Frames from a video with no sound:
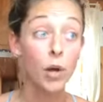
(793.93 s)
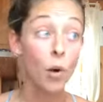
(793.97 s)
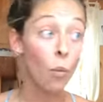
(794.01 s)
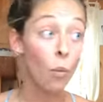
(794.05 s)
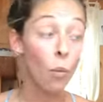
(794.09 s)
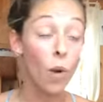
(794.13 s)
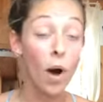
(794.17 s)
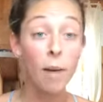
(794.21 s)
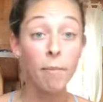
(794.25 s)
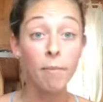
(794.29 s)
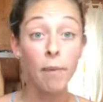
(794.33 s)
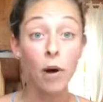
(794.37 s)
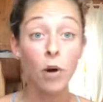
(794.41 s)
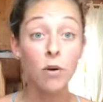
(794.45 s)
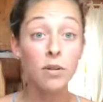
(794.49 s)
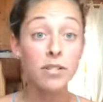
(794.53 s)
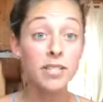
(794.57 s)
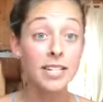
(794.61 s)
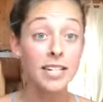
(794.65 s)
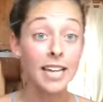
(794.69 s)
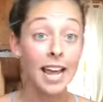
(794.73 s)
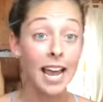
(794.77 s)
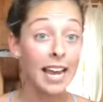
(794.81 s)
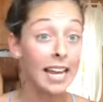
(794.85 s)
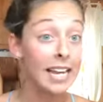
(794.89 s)
One
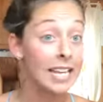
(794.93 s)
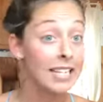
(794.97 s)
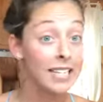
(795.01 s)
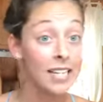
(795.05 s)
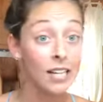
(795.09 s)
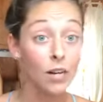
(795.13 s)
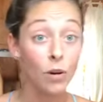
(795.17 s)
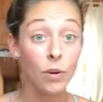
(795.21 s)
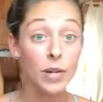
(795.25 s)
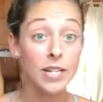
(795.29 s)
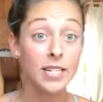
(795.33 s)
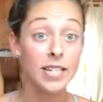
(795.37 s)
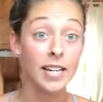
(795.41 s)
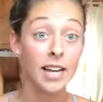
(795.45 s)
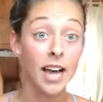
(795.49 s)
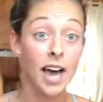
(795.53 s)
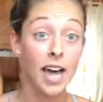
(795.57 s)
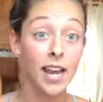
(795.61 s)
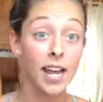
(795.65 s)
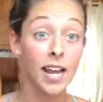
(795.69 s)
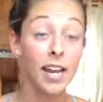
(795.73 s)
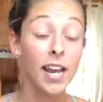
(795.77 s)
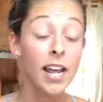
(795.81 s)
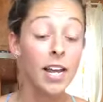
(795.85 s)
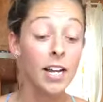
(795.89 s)
post a day isn't going to
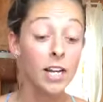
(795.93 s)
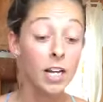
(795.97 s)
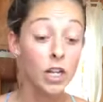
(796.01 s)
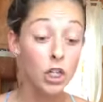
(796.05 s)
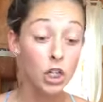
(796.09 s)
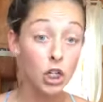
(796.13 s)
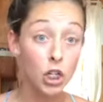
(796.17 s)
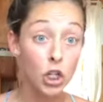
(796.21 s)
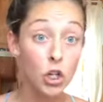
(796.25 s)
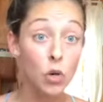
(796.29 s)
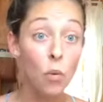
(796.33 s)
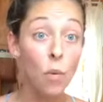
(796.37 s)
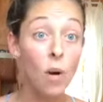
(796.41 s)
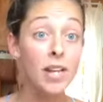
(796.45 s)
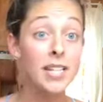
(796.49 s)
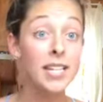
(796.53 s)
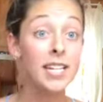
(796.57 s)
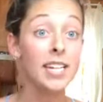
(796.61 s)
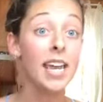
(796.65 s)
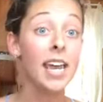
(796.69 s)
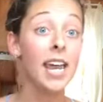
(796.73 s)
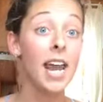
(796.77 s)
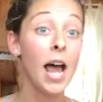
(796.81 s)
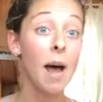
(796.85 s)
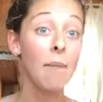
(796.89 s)
cut it, because you want
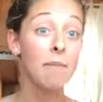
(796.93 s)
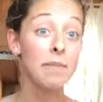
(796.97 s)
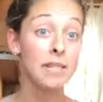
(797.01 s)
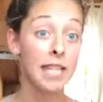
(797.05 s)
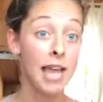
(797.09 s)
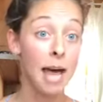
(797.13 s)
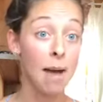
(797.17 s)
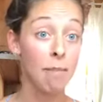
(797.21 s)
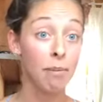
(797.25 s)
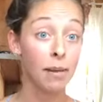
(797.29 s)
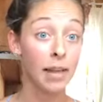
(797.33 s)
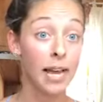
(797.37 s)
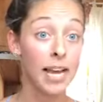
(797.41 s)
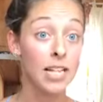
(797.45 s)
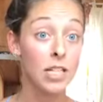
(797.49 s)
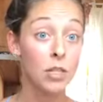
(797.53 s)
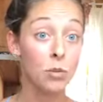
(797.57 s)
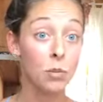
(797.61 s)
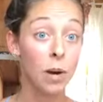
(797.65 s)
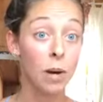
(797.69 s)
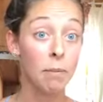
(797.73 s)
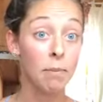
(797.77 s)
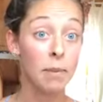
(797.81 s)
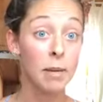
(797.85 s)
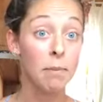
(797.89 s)
to get up to that
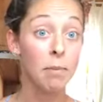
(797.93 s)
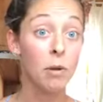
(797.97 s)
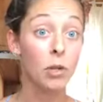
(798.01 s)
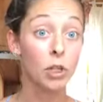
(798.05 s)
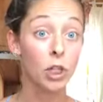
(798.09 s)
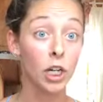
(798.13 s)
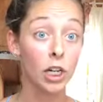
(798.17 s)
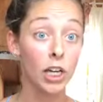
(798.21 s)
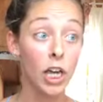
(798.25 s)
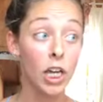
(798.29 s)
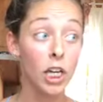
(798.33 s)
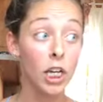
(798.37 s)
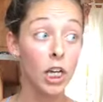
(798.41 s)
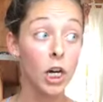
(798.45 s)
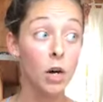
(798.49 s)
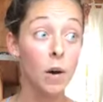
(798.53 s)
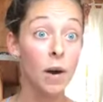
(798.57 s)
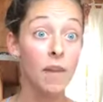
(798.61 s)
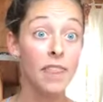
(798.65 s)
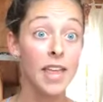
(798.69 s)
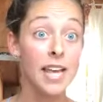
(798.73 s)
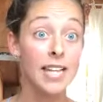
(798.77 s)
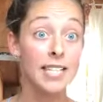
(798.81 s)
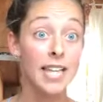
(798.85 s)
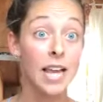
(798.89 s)
place where people look at you
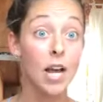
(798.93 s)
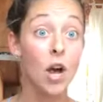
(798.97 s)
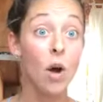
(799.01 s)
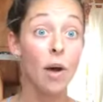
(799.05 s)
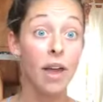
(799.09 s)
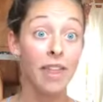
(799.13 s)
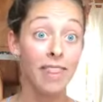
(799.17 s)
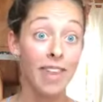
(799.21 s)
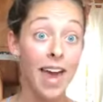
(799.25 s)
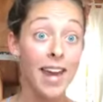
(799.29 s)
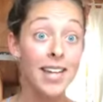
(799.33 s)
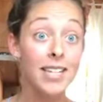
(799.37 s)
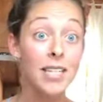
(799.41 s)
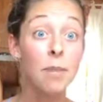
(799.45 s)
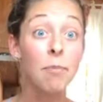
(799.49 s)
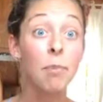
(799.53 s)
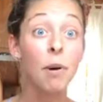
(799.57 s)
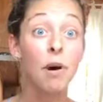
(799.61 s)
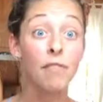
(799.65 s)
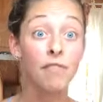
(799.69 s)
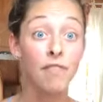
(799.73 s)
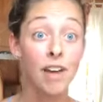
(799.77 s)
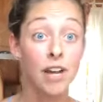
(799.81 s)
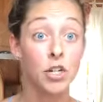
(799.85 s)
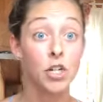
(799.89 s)
and they say, okay, that is a
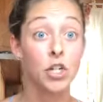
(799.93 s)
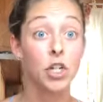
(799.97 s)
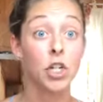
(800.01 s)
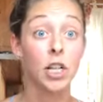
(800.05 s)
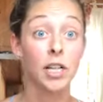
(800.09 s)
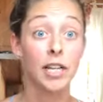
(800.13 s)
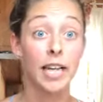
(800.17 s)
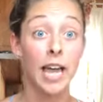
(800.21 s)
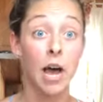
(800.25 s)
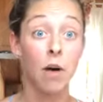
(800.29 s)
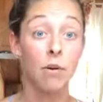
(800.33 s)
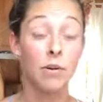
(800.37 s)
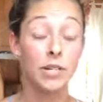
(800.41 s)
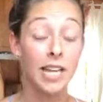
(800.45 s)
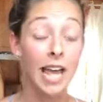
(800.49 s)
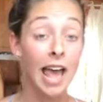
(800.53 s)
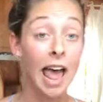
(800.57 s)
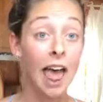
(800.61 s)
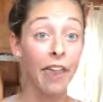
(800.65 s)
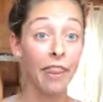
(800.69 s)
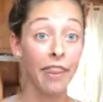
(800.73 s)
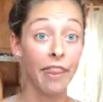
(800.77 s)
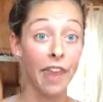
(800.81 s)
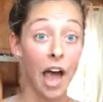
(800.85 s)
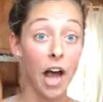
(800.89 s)
professional account.
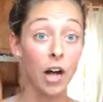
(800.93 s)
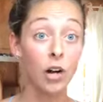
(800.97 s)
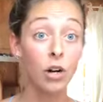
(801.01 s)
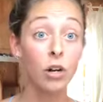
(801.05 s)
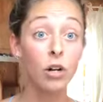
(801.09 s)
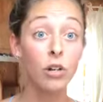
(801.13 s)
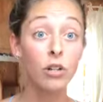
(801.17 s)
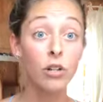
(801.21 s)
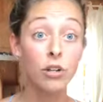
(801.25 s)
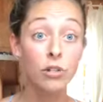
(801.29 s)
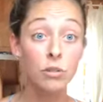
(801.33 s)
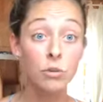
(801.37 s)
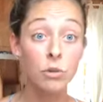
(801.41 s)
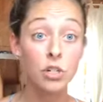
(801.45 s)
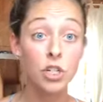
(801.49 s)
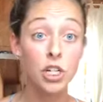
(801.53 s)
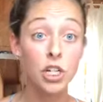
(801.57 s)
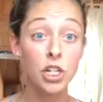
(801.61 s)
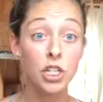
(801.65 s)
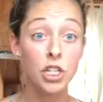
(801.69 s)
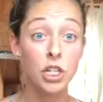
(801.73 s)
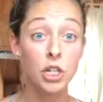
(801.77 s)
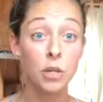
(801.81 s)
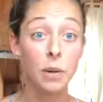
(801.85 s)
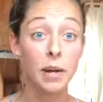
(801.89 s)
That girl knows what
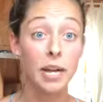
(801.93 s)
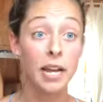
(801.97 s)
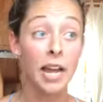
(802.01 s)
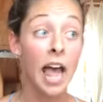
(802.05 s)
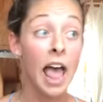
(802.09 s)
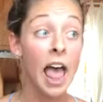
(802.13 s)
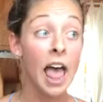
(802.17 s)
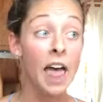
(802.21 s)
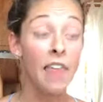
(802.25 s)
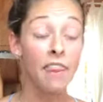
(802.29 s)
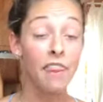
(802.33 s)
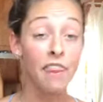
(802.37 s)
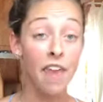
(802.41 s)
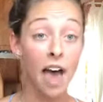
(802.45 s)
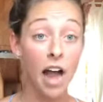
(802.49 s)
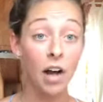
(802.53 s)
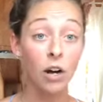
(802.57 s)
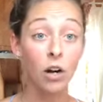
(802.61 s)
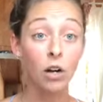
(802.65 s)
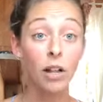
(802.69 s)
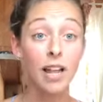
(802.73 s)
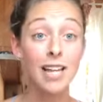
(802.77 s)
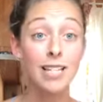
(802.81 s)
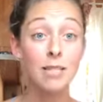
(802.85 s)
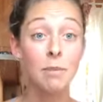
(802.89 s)
she's doing. That
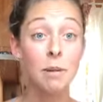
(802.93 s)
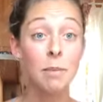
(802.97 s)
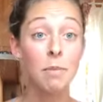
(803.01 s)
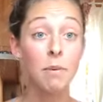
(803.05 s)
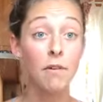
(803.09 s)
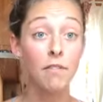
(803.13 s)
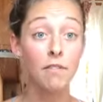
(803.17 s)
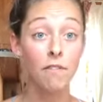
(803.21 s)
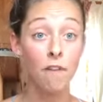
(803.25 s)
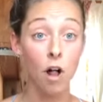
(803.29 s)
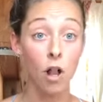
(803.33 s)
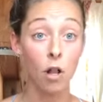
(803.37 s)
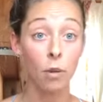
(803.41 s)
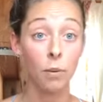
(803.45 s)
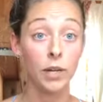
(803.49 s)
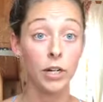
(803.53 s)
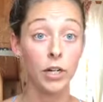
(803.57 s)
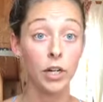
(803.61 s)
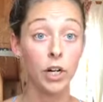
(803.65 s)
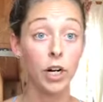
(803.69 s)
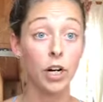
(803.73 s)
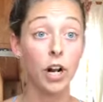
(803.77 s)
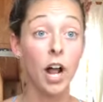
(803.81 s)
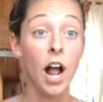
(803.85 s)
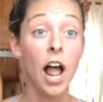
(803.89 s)
girl has people following
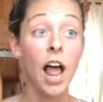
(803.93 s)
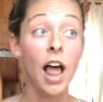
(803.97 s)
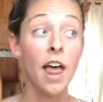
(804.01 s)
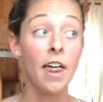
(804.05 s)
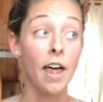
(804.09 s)
her.